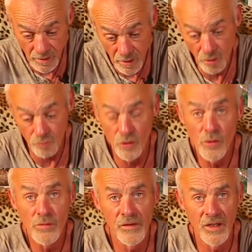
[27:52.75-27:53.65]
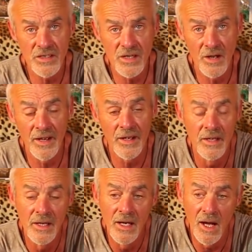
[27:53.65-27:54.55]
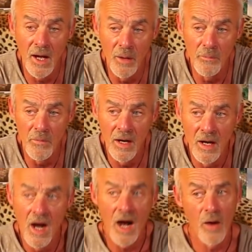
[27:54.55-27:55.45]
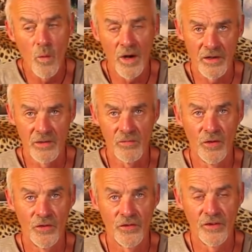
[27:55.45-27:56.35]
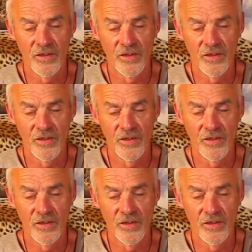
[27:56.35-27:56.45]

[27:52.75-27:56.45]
through first light. One of the rods,